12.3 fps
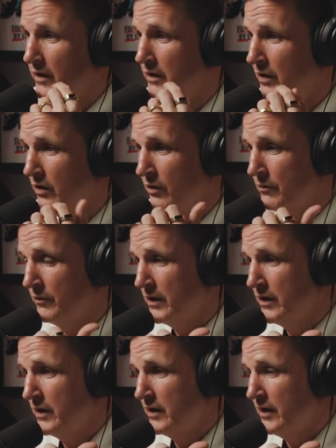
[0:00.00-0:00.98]
you know,
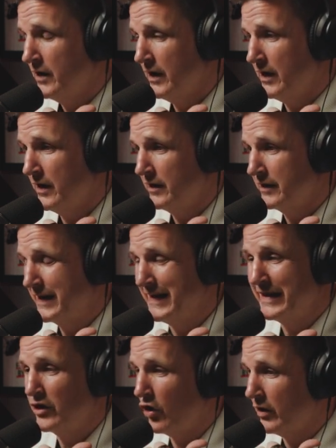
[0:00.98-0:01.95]

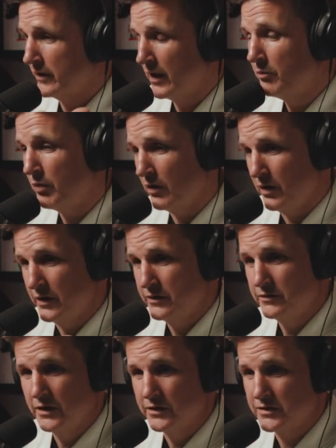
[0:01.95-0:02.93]
getting caught up
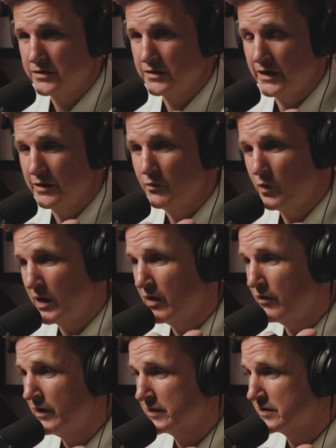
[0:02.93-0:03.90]
on is, and
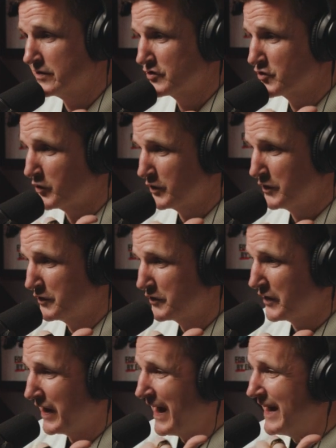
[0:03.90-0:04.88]
where this sort
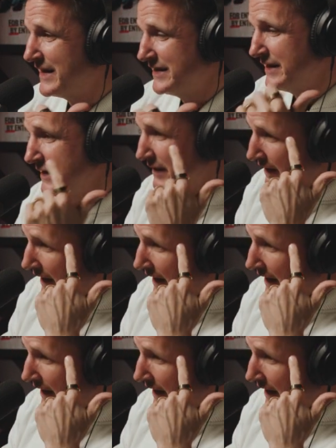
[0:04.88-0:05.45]
of idea